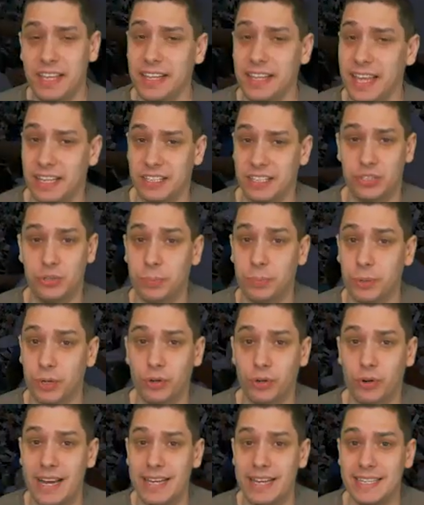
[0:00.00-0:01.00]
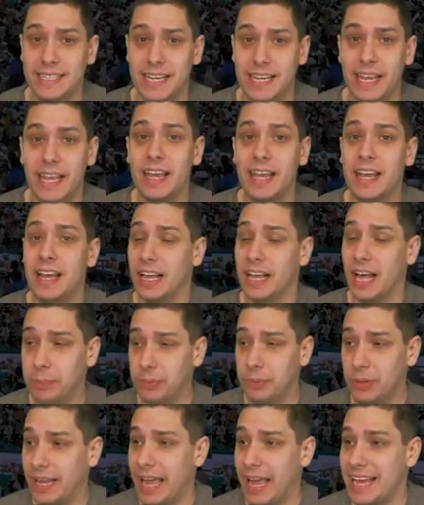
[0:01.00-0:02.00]
nothing like super crazy. A
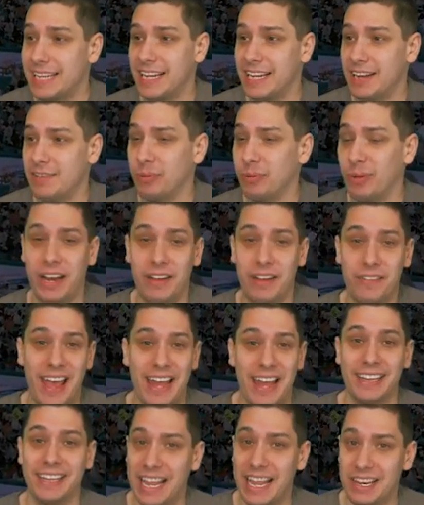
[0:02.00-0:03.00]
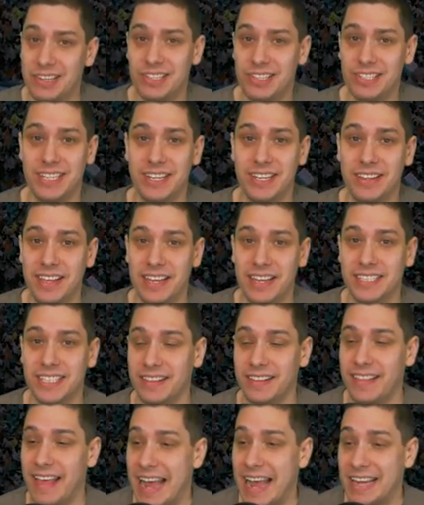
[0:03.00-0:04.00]
couple of guys that I've played have had legends and
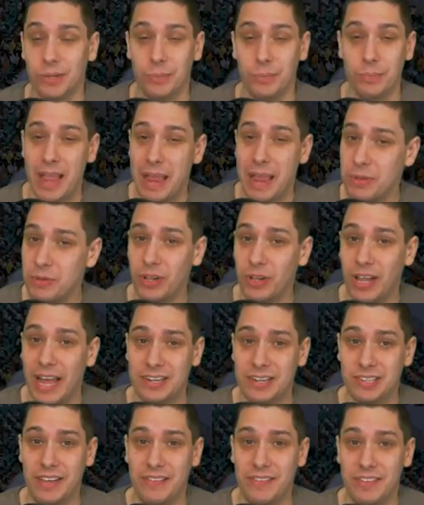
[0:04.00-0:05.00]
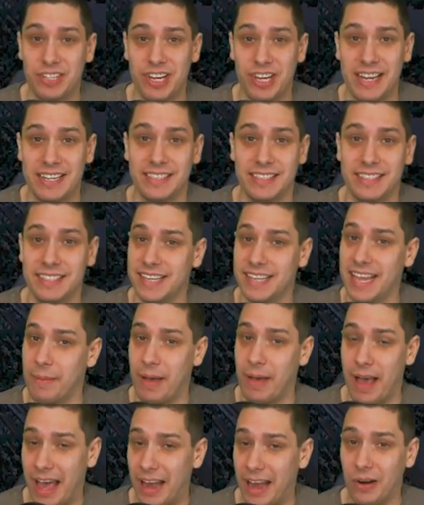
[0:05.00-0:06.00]
things like that, so maybe we'll actually have a chance in this
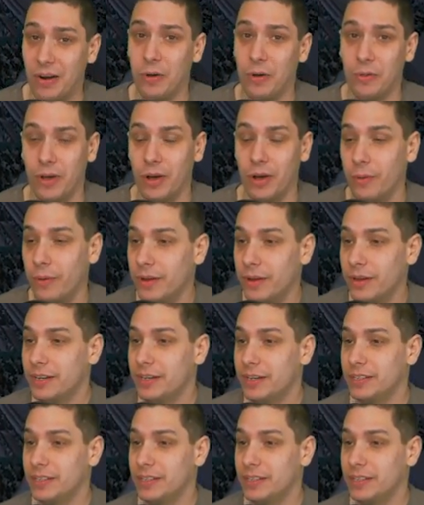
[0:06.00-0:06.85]
game. I don't know, though.